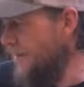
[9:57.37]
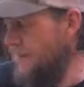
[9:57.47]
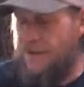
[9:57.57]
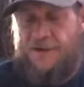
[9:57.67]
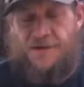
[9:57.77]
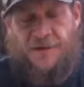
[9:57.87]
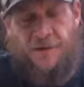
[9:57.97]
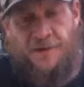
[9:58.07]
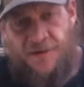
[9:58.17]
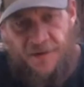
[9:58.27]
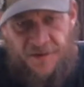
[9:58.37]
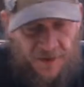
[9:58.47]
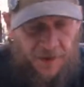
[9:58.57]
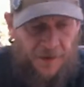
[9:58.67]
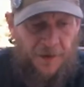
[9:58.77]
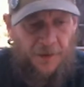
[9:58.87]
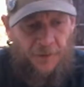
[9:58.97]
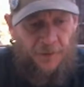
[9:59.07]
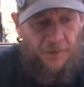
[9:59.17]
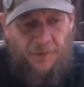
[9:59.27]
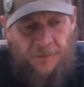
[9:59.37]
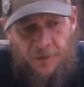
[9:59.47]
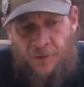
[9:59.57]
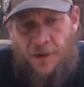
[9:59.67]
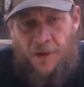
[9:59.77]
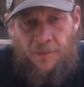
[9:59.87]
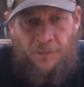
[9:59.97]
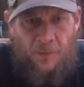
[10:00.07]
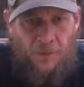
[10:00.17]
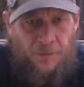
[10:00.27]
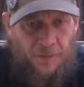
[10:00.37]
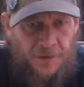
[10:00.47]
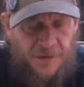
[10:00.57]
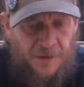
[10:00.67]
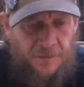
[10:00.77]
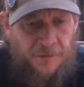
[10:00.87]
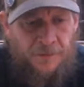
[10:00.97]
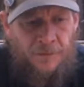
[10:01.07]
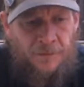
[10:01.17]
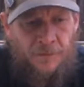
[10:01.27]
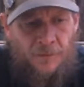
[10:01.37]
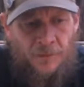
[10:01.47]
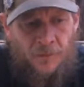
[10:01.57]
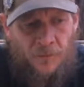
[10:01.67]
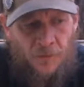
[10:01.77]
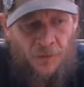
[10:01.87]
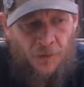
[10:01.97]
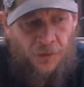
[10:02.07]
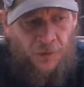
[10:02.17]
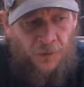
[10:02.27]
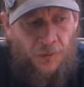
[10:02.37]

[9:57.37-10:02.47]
Today is seriously saying if you're a poor person, you